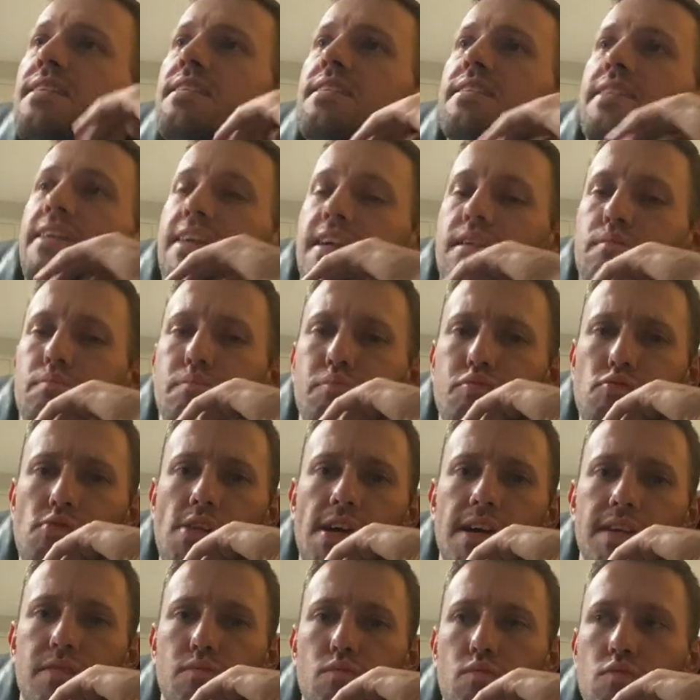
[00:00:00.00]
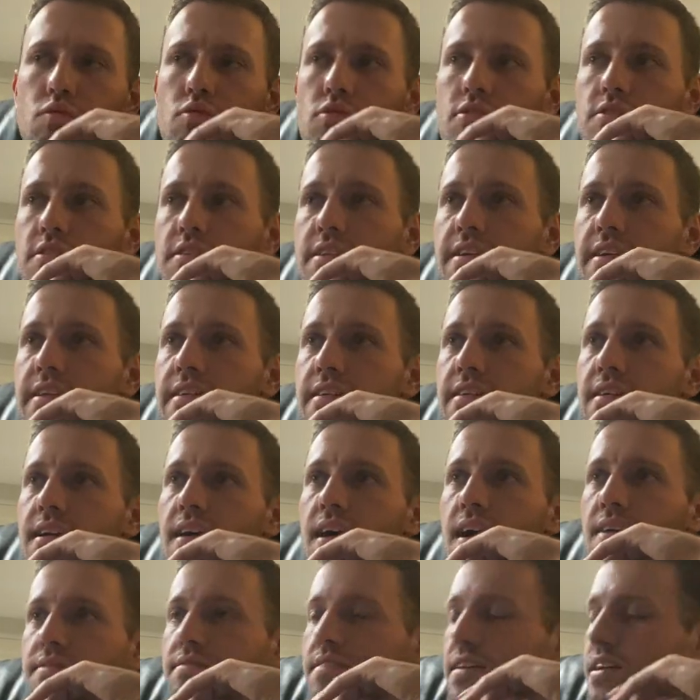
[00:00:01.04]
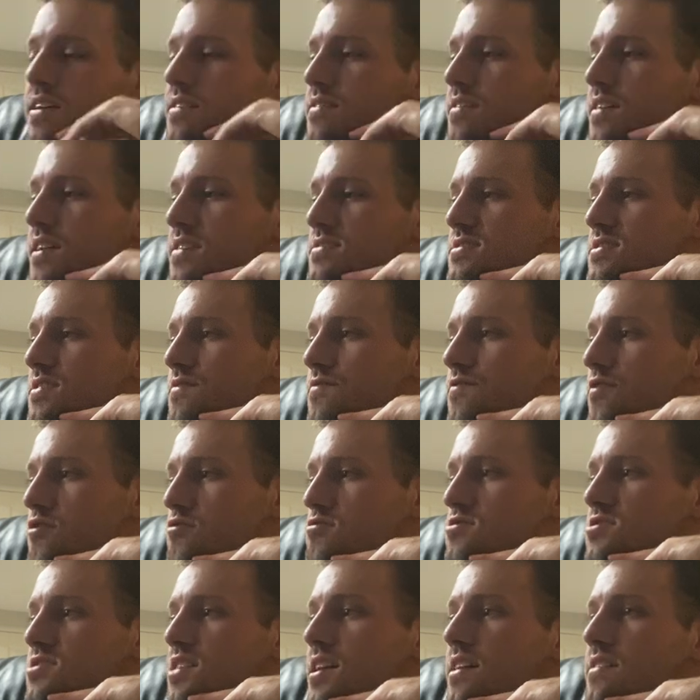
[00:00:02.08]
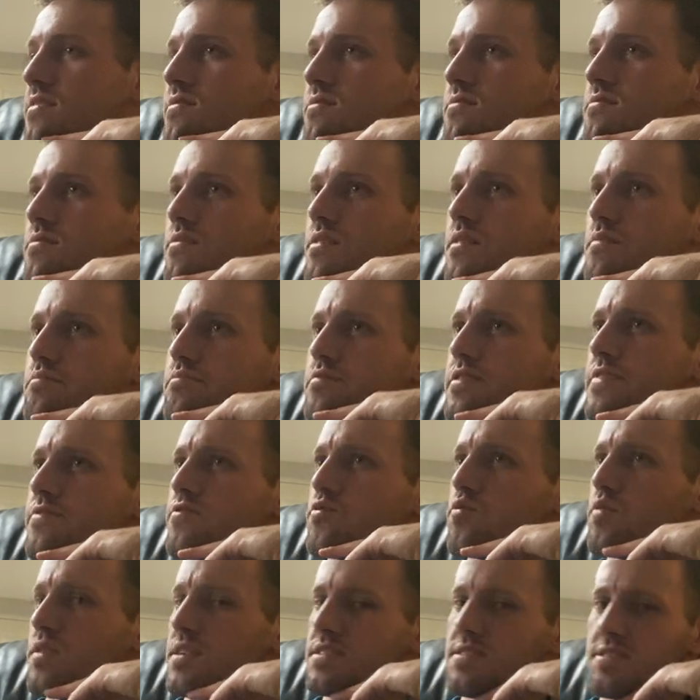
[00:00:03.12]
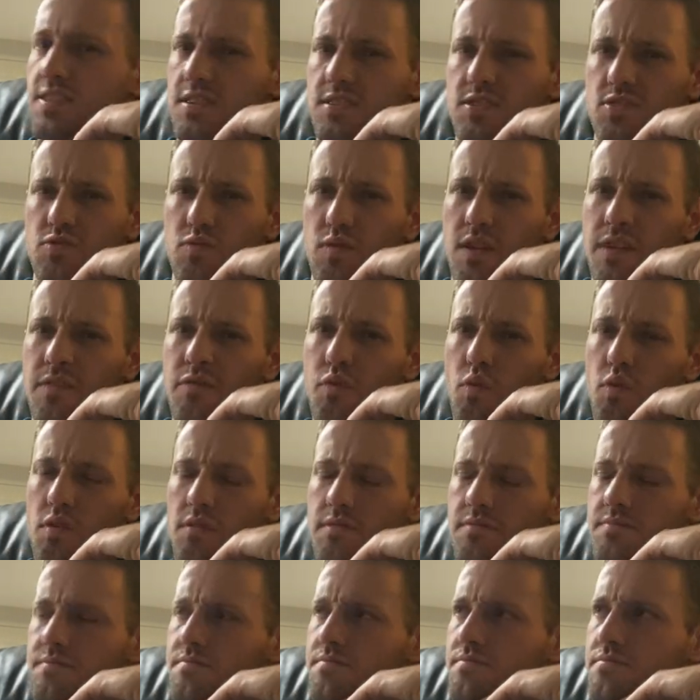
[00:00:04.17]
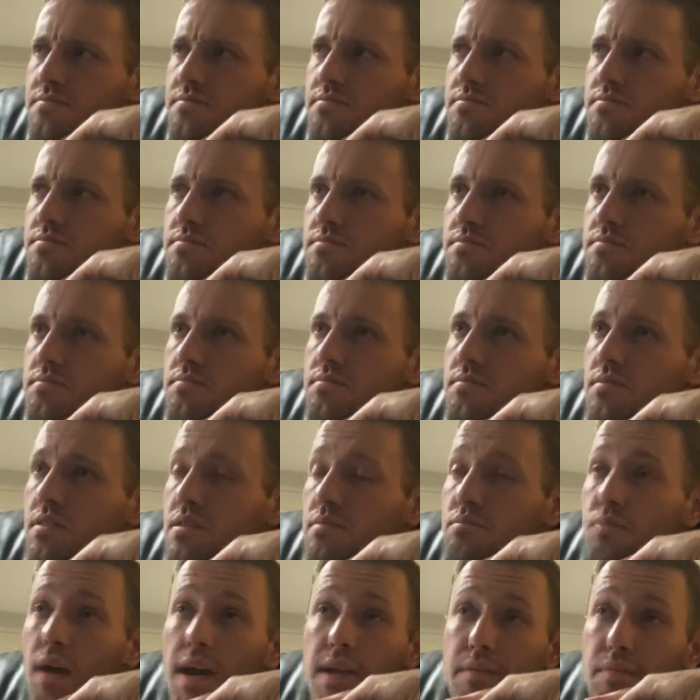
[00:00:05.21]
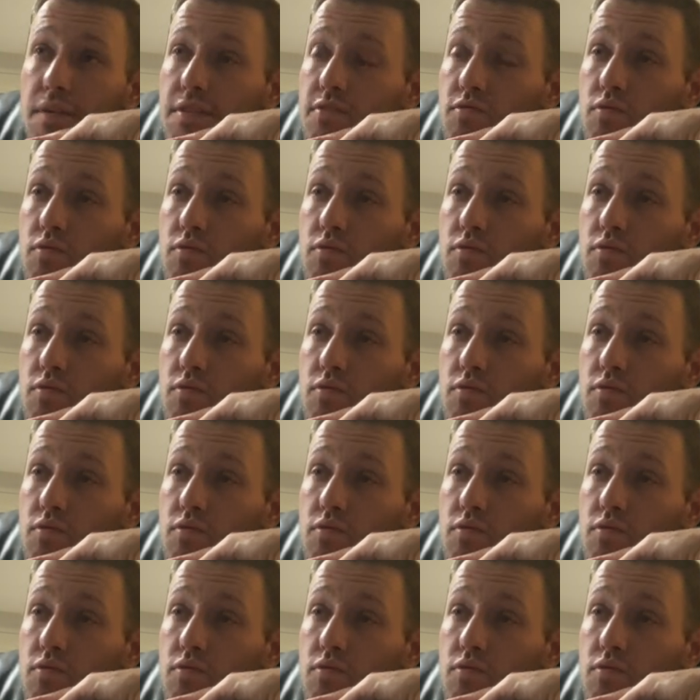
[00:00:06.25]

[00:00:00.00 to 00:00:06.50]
Nick and Brett won a hotly contested first set, I believe 26-24. Might have been